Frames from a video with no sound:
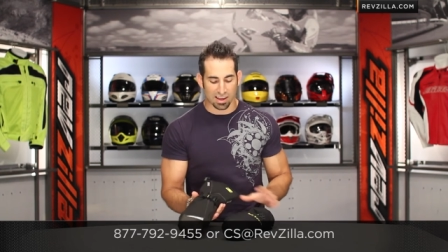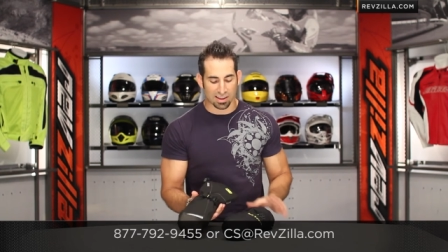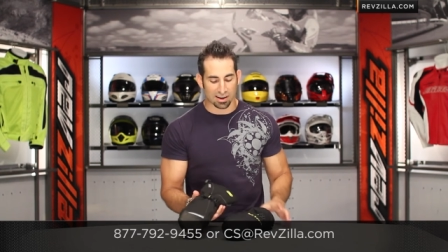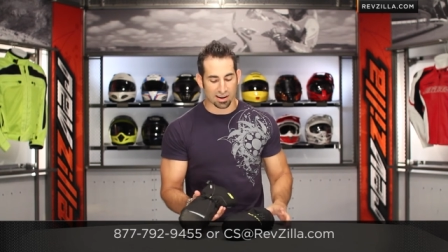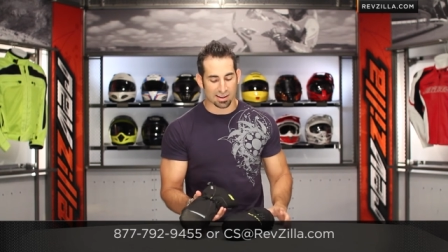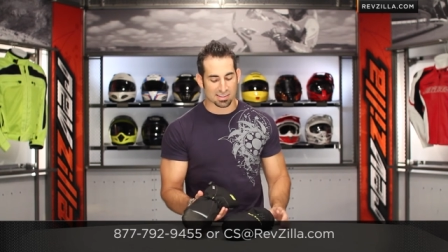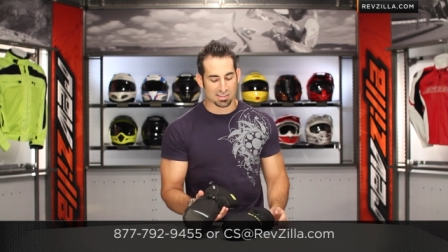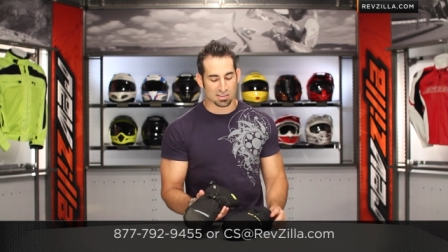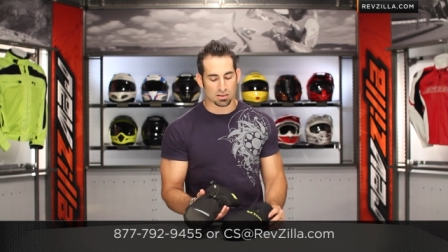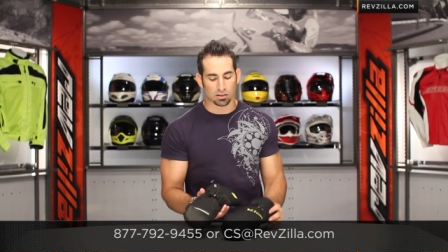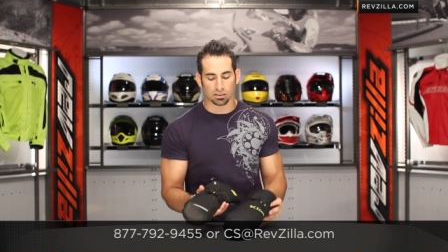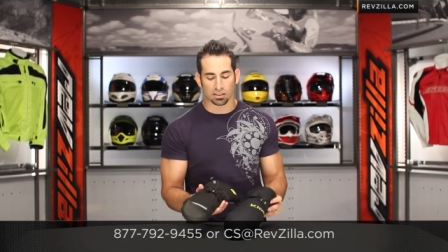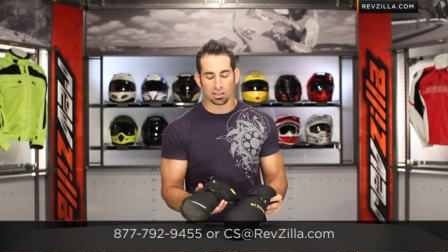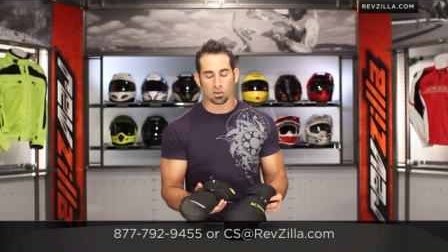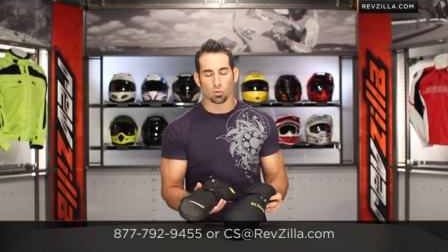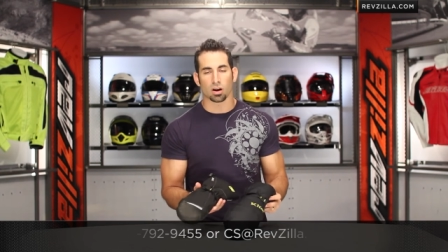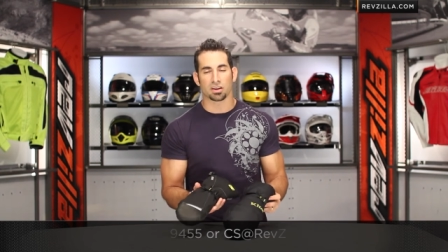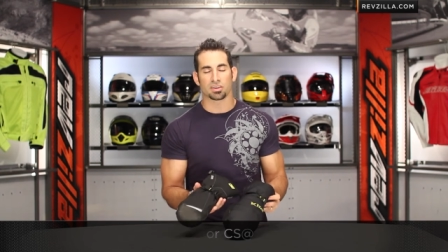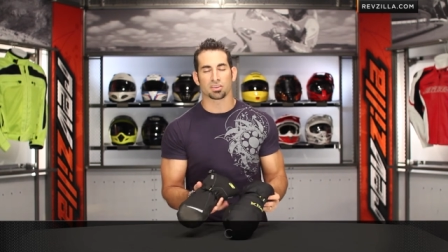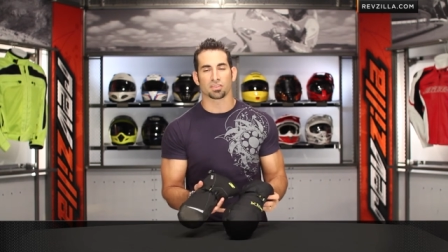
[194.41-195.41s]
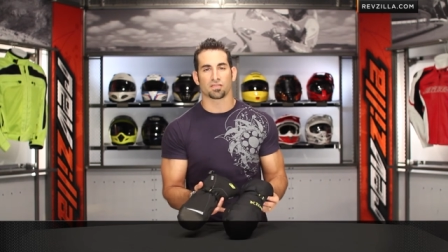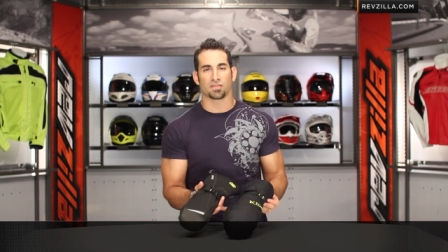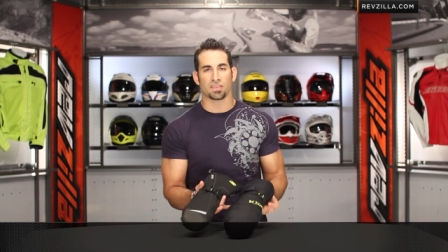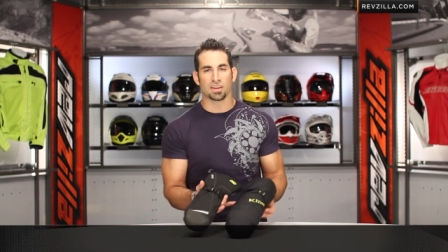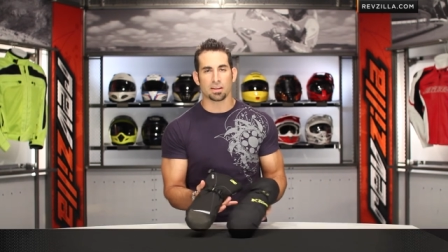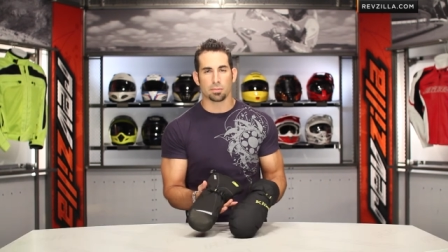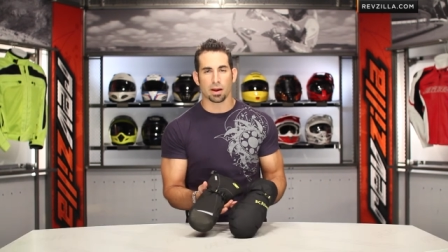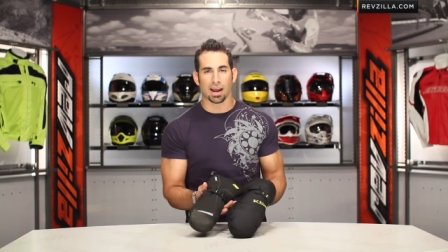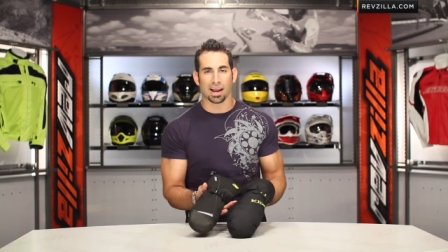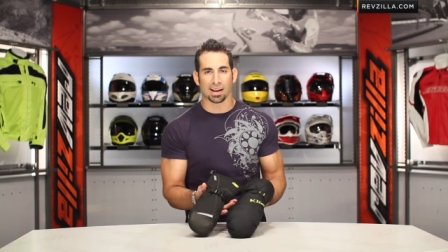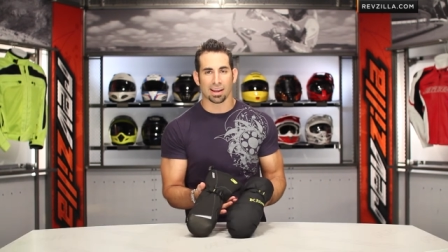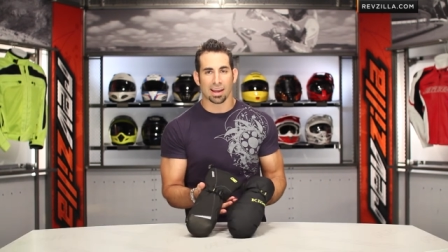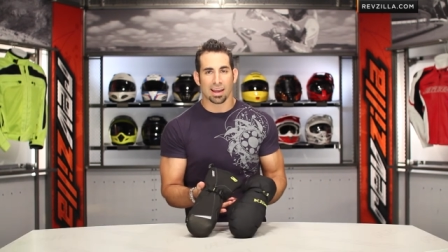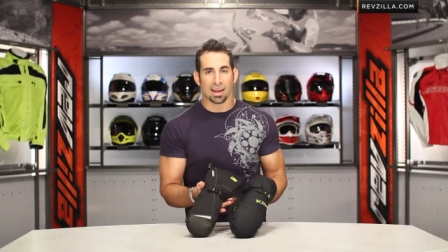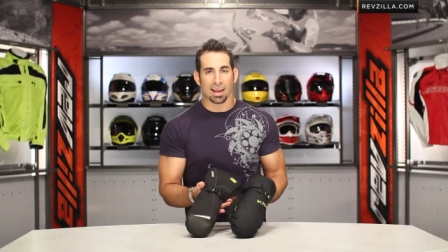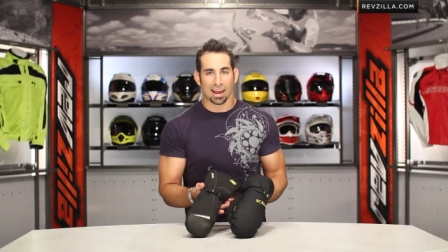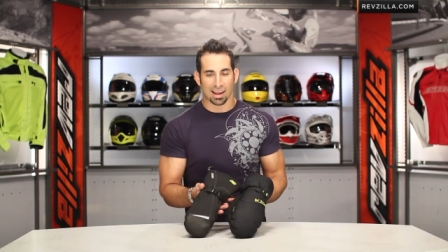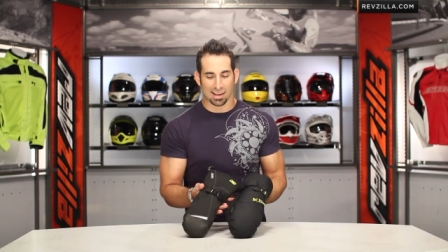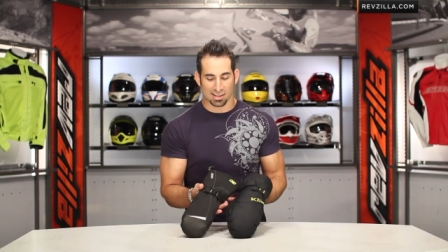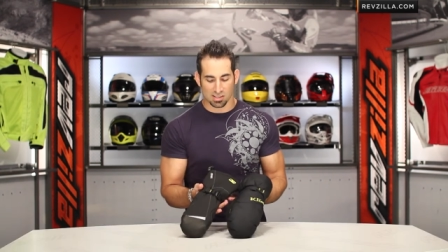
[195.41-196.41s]
And I certainly want your feedback
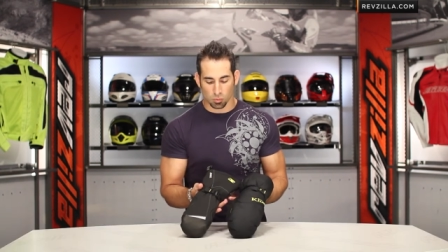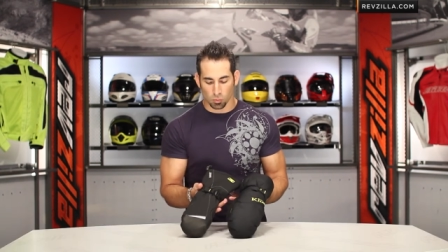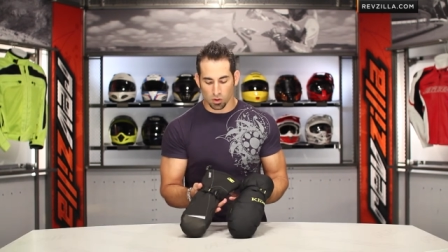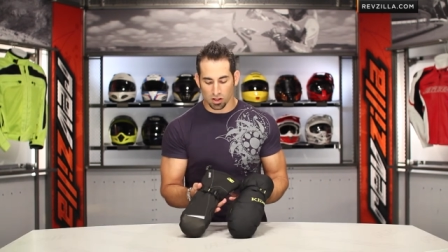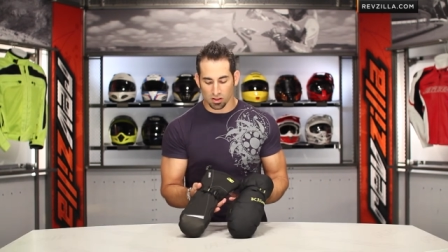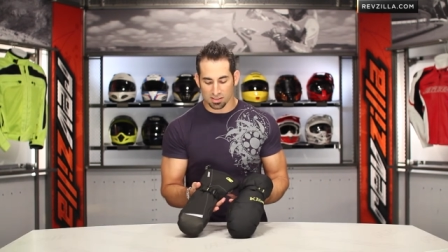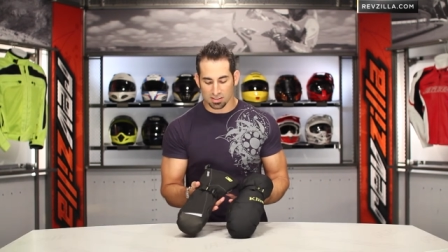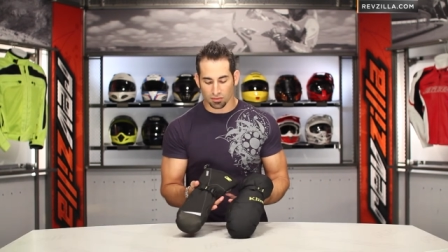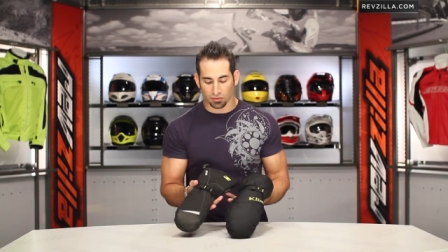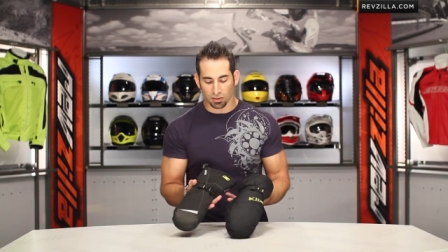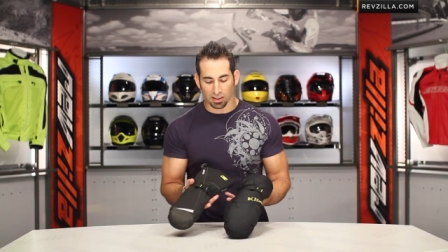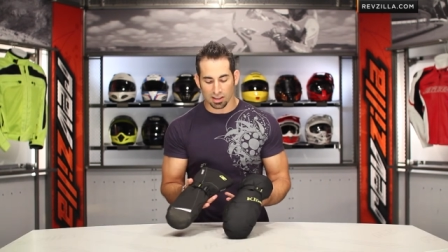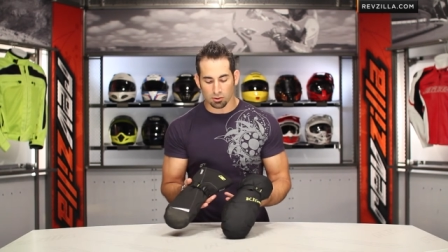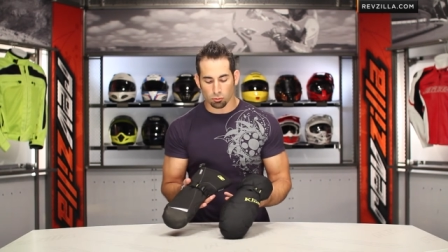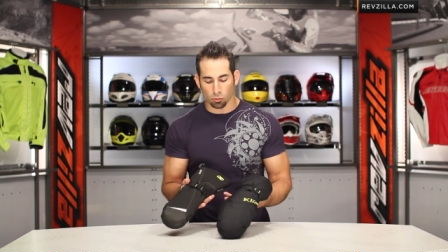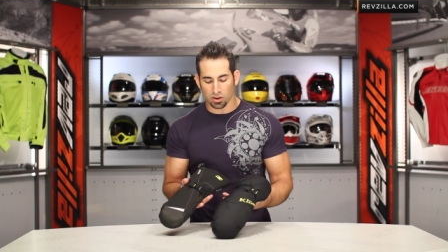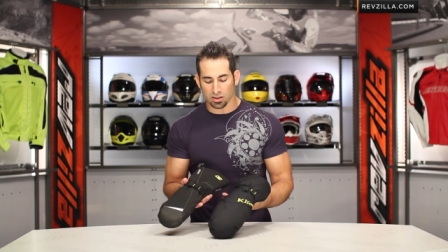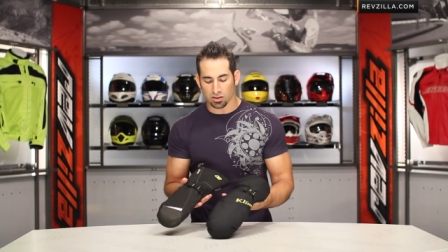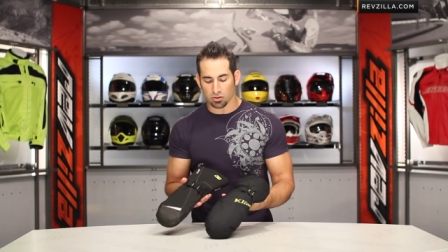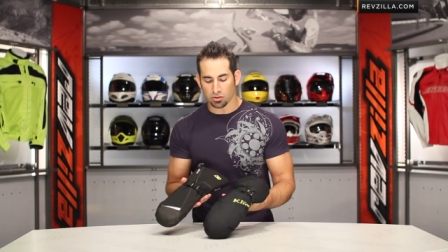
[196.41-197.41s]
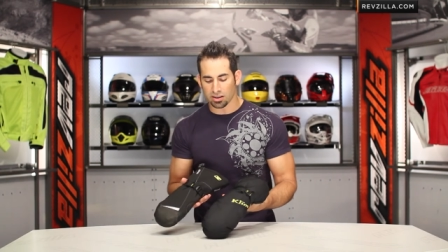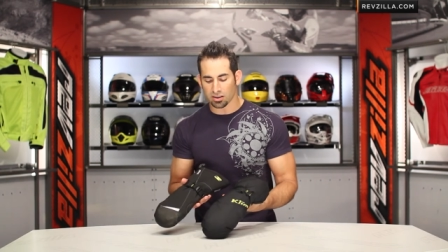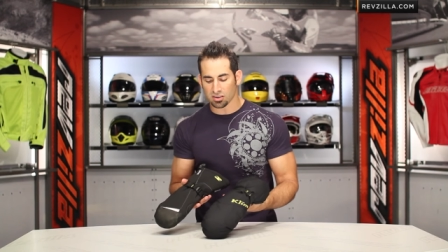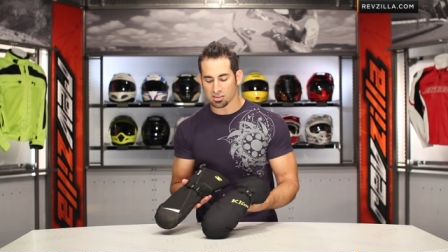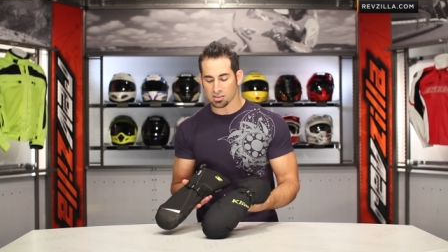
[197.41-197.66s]
as well as if you like what we do here,